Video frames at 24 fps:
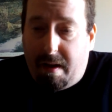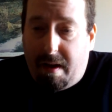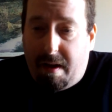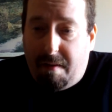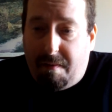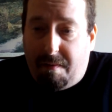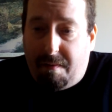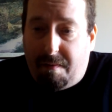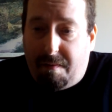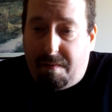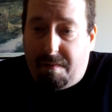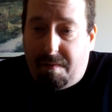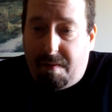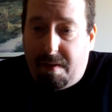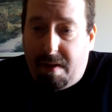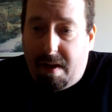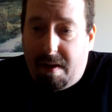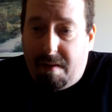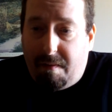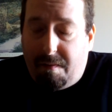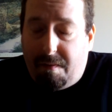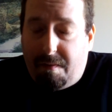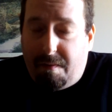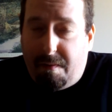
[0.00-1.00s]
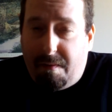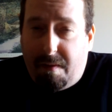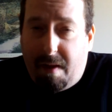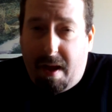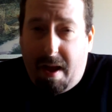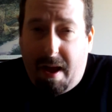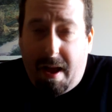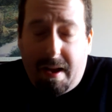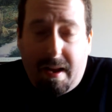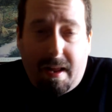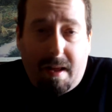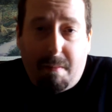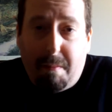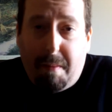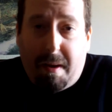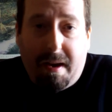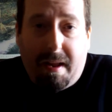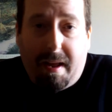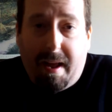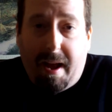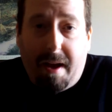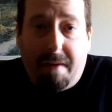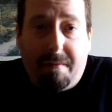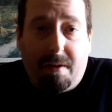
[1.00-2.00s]
if
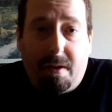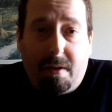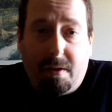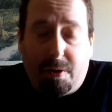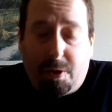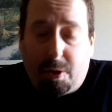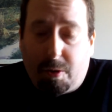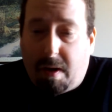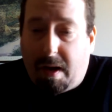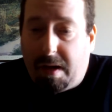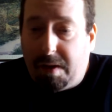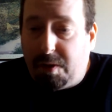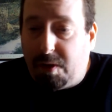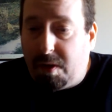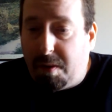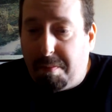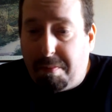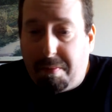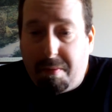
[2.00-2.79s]
anybody ever tries to